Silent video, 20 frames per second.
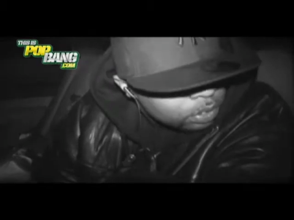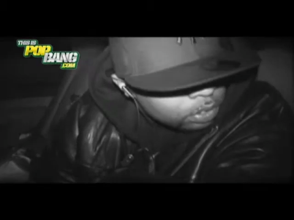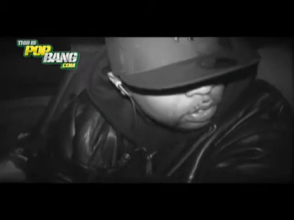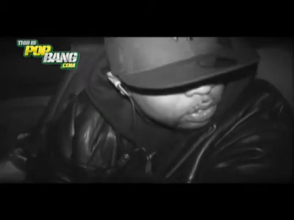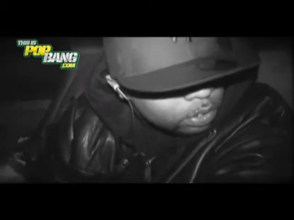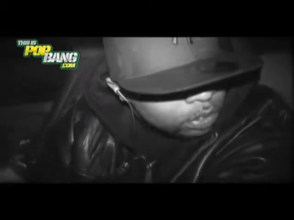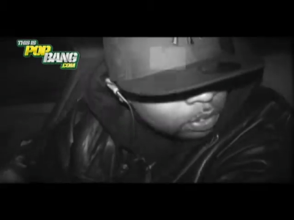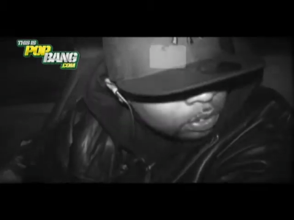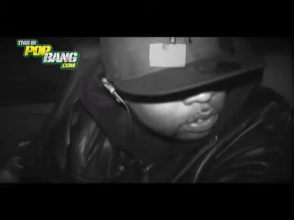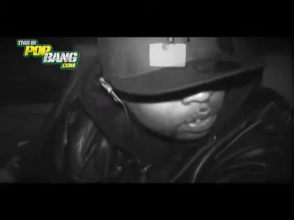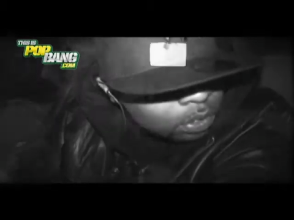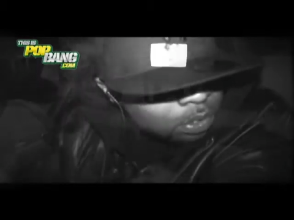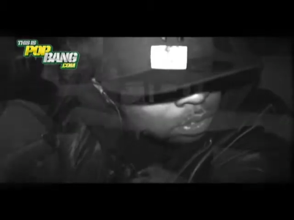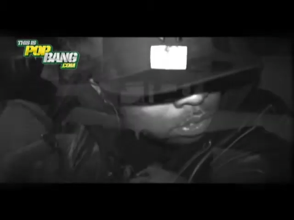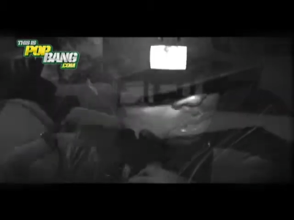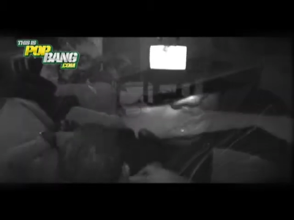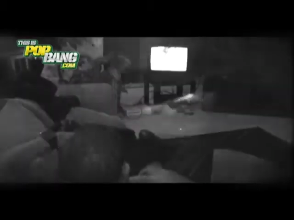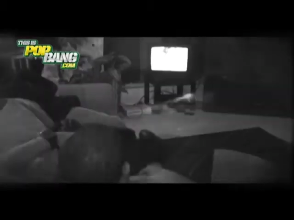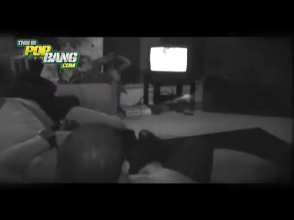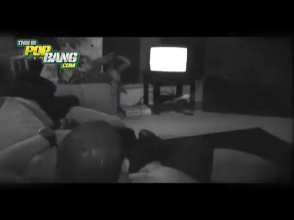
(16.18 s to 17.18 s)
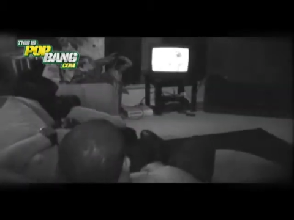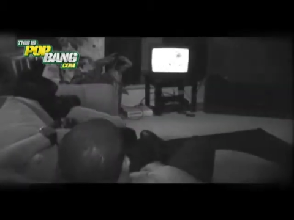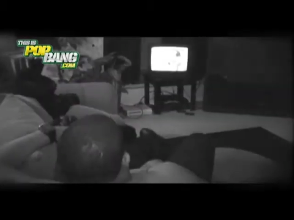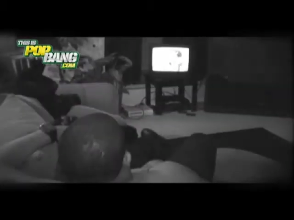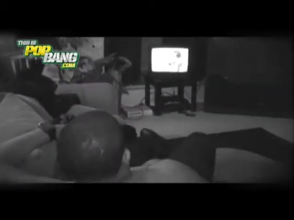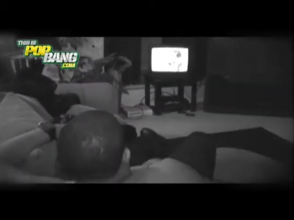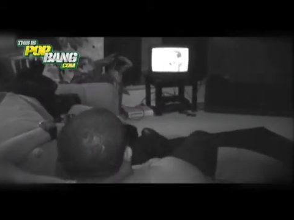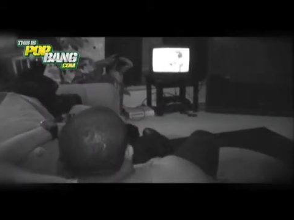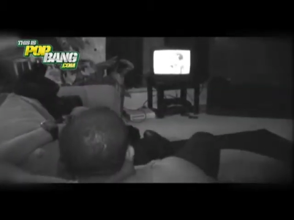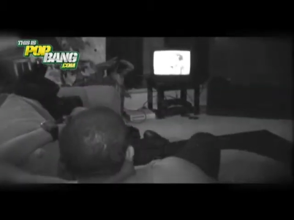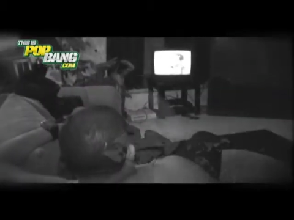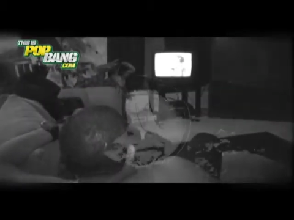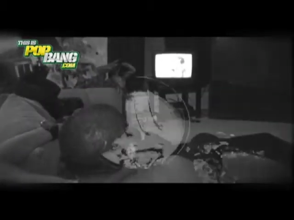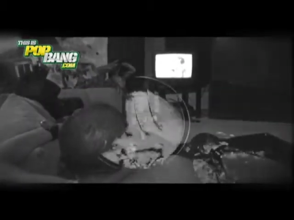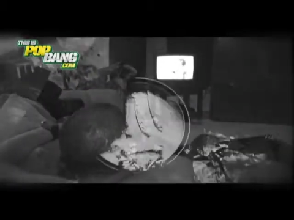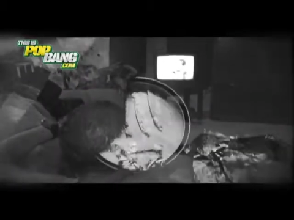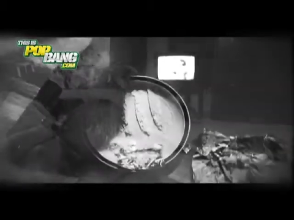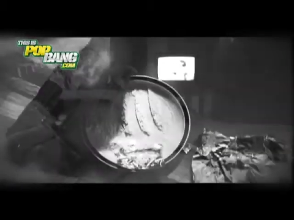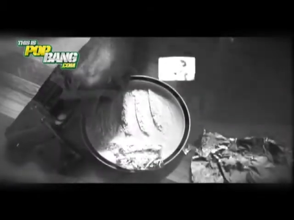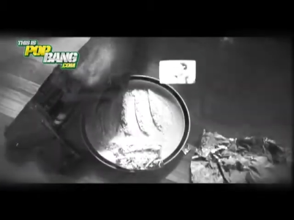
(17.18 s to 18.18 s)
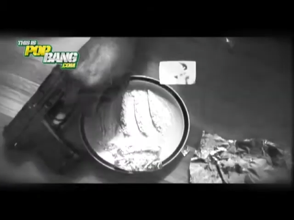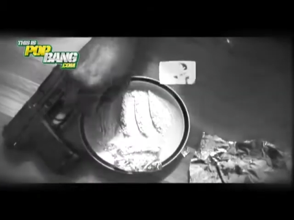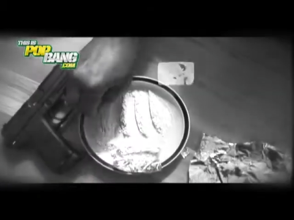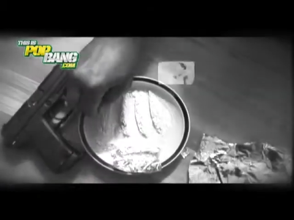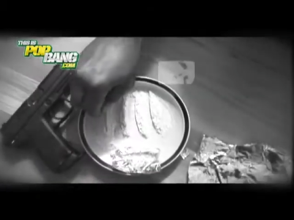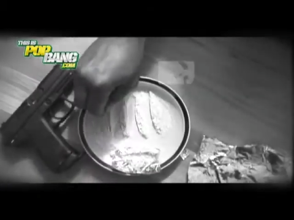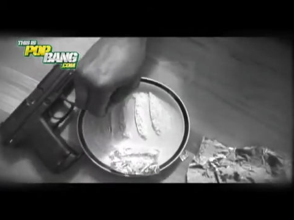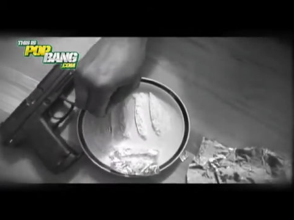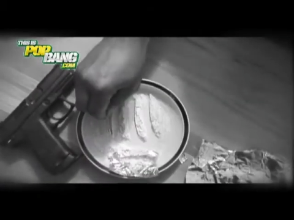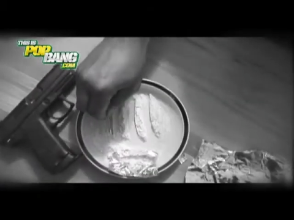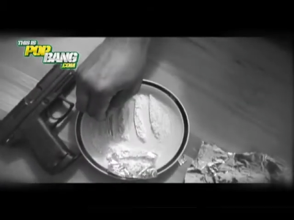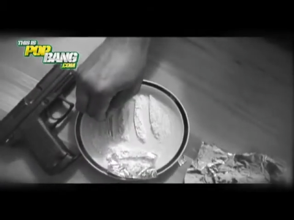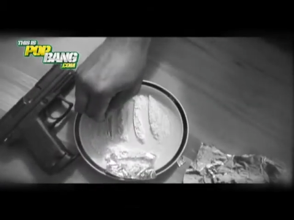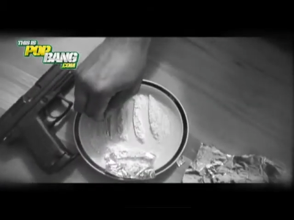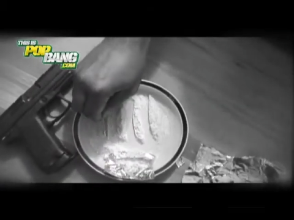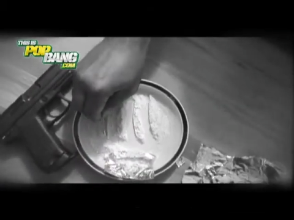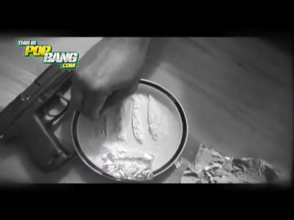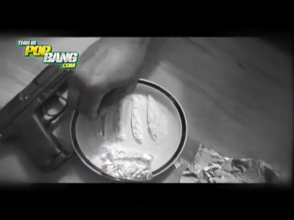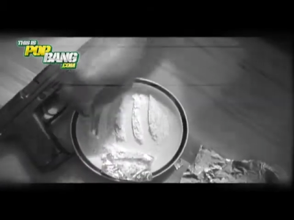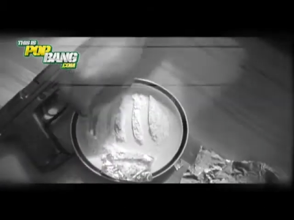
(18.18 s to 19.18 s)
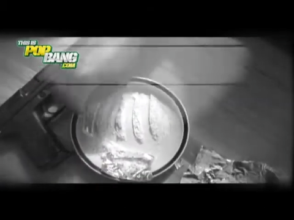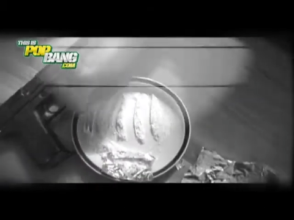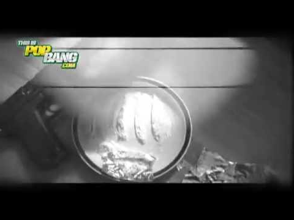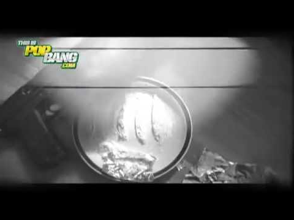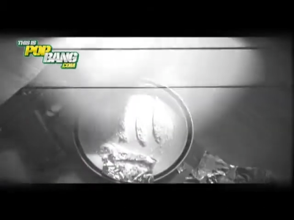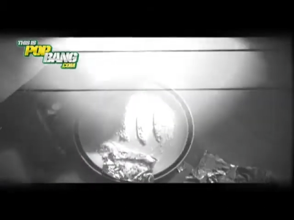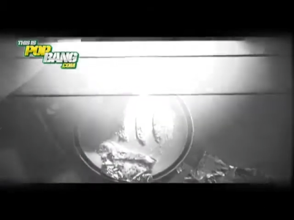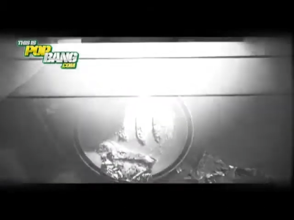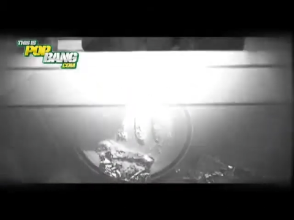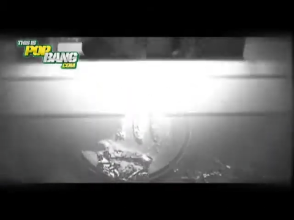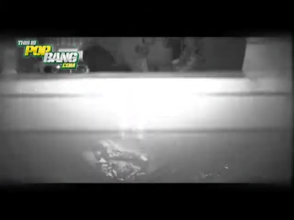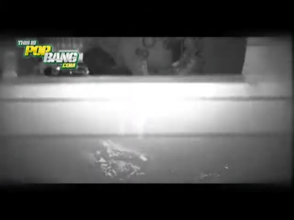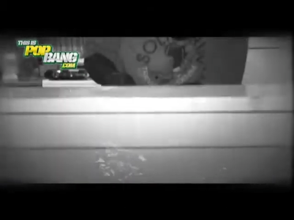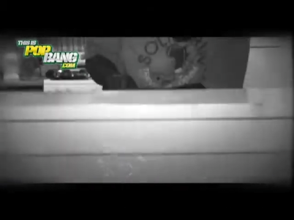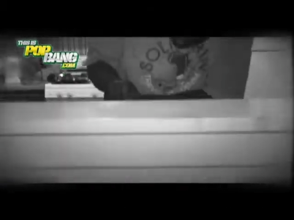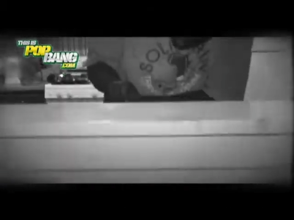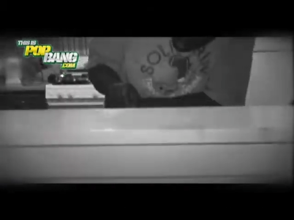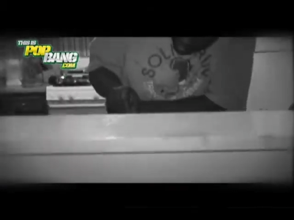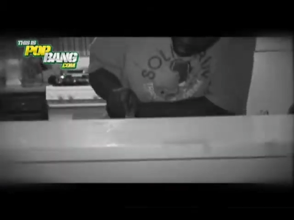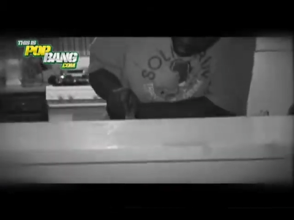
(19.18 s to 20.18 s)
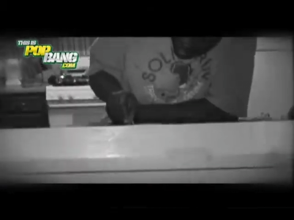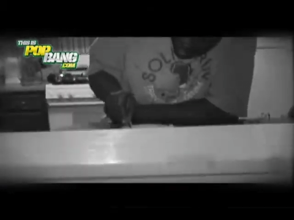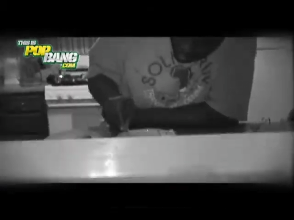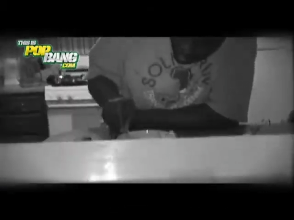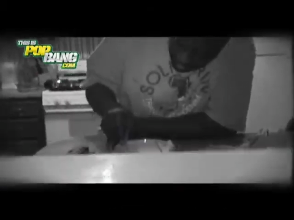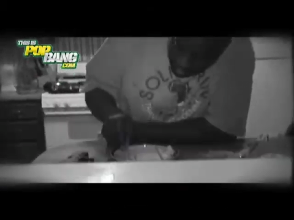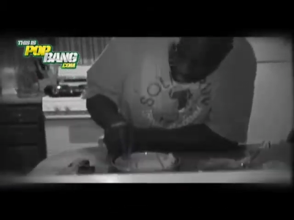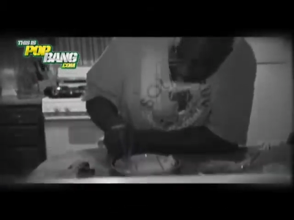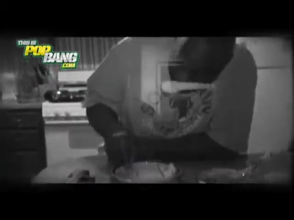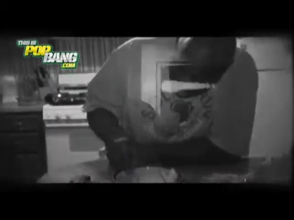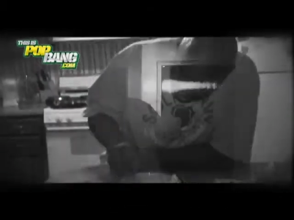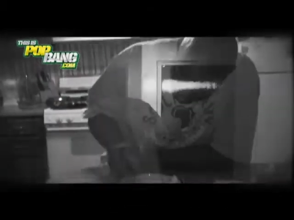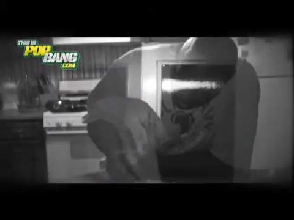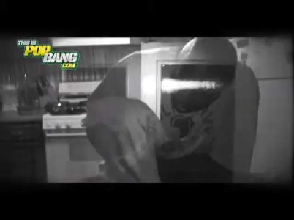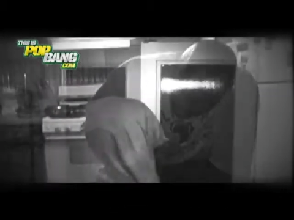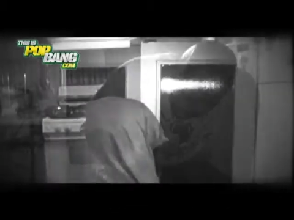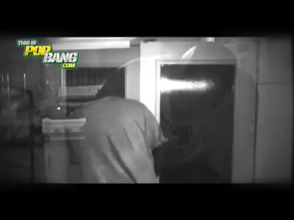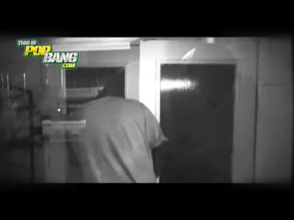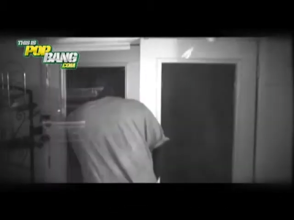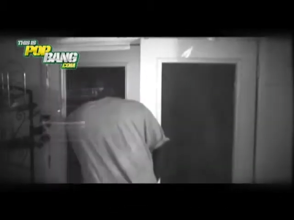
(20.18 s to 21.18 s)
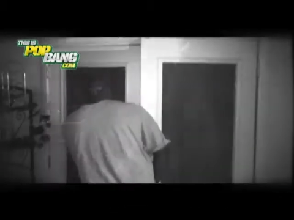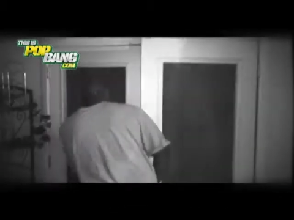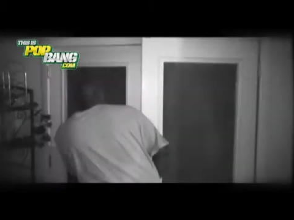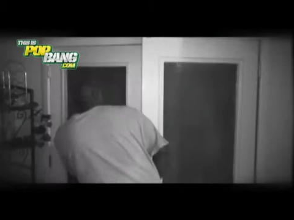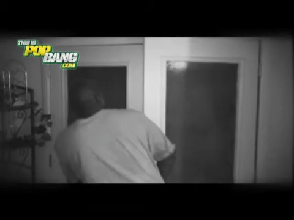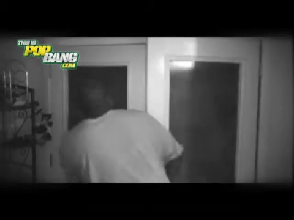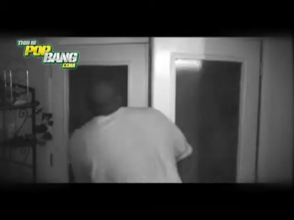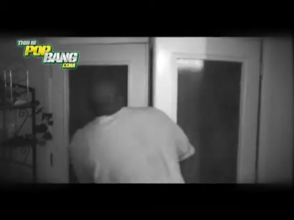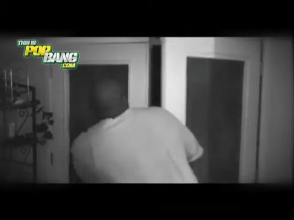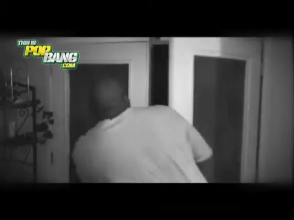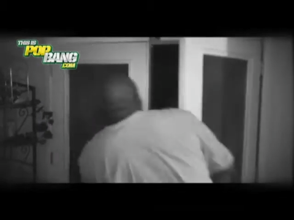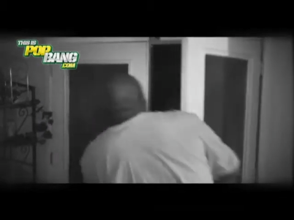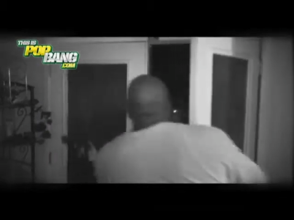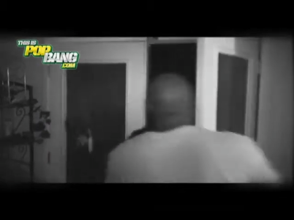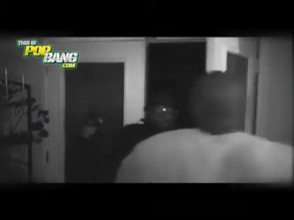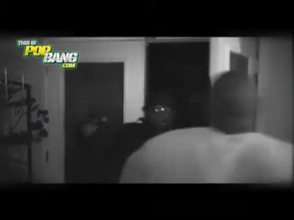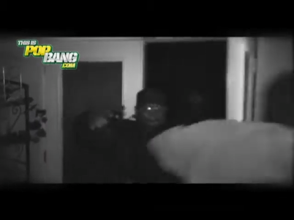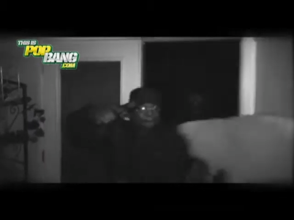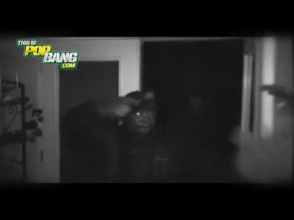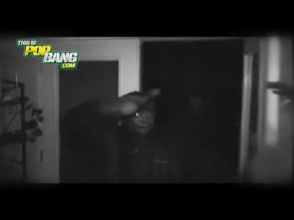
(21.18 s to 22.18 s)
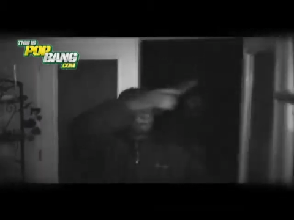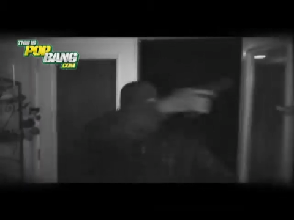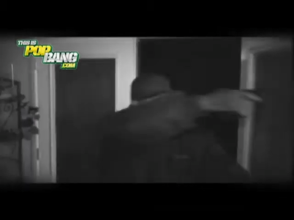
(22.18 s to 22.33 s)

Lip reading: No face is visible, so there are no lips to read.